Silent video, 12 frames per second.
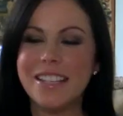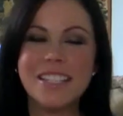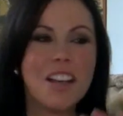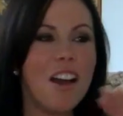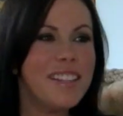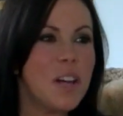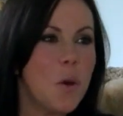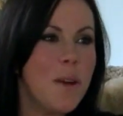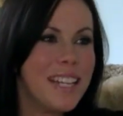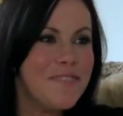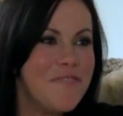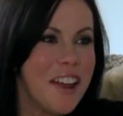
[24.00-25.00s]
The signs are
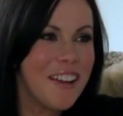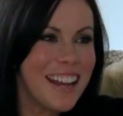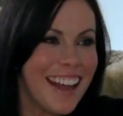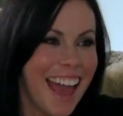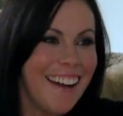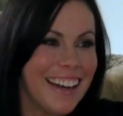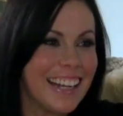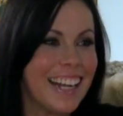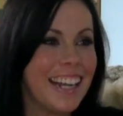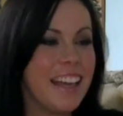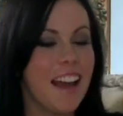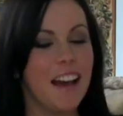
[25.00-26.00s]
always very loud and
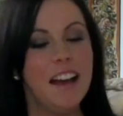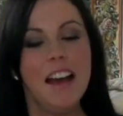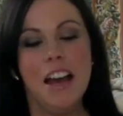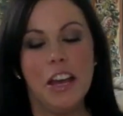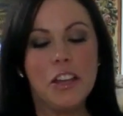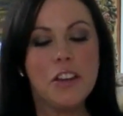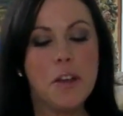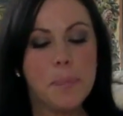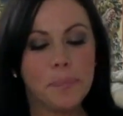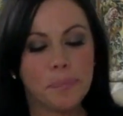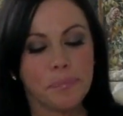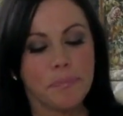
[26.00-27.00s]
clear.
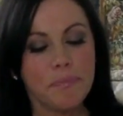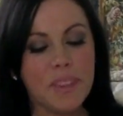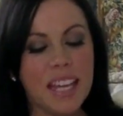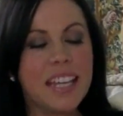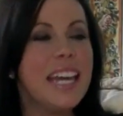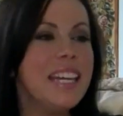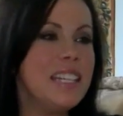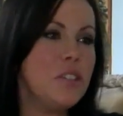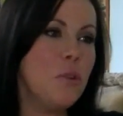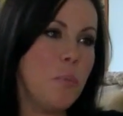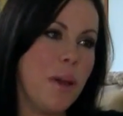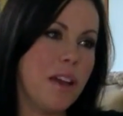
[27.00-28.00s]
Keys
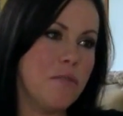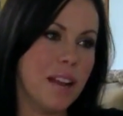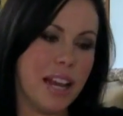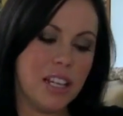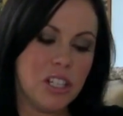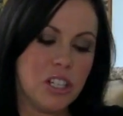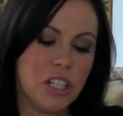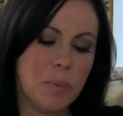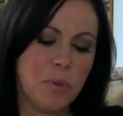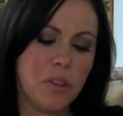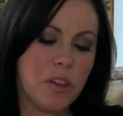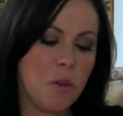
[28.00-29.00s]
to a bad
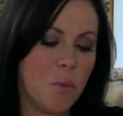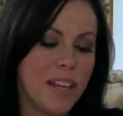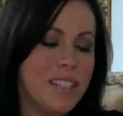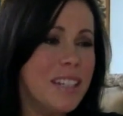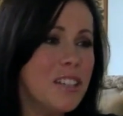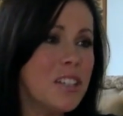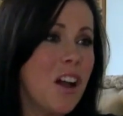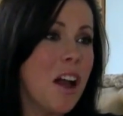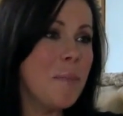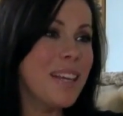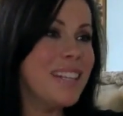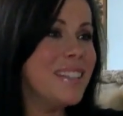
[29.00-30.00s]
relationship or that you're wasting your
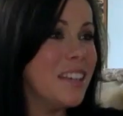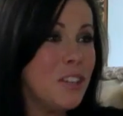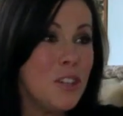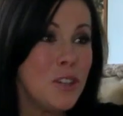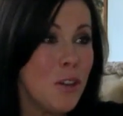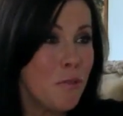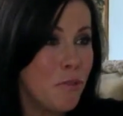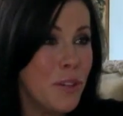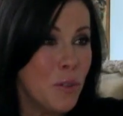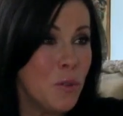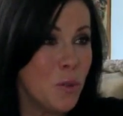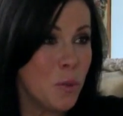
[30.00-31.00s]
time is that you don't
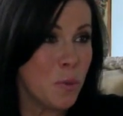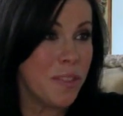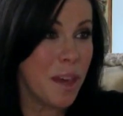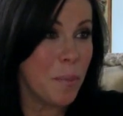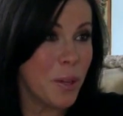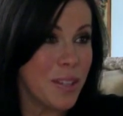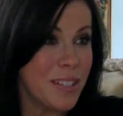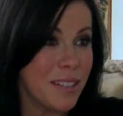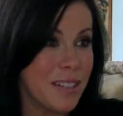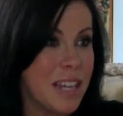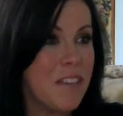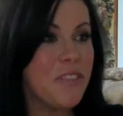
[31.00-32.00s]
feel good with that
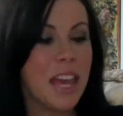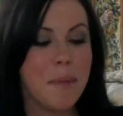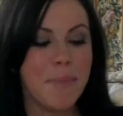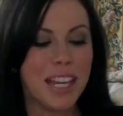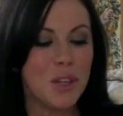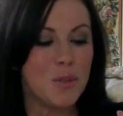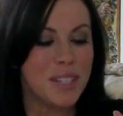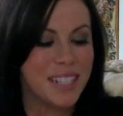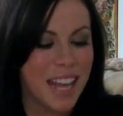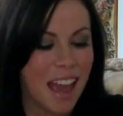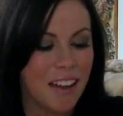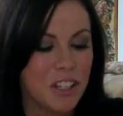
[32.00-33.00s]
person. If they make you
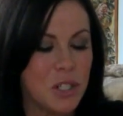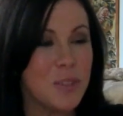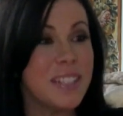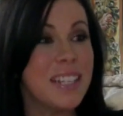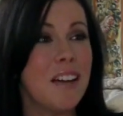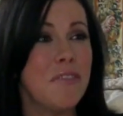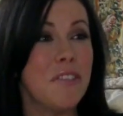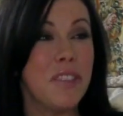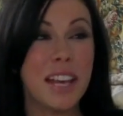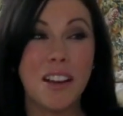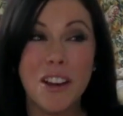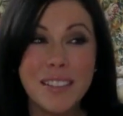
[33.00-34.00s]
doubt yourself, if
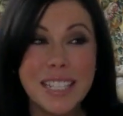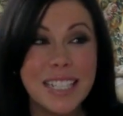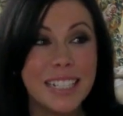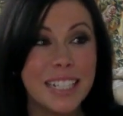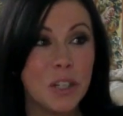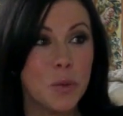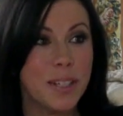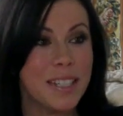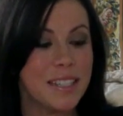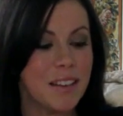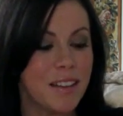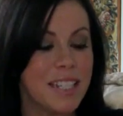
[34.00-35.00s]
they're constantly
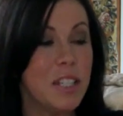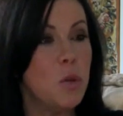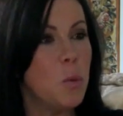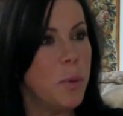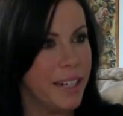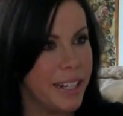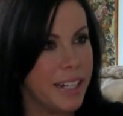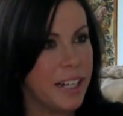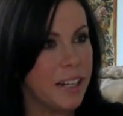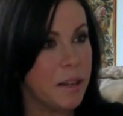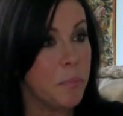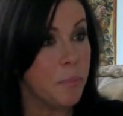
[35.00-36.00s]
criticizing you or
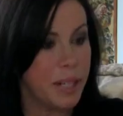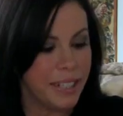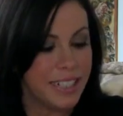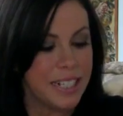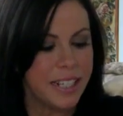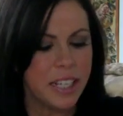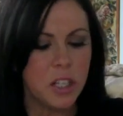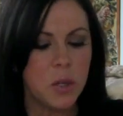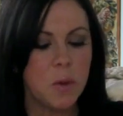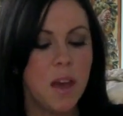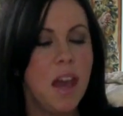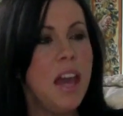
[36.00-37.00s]
belittling you,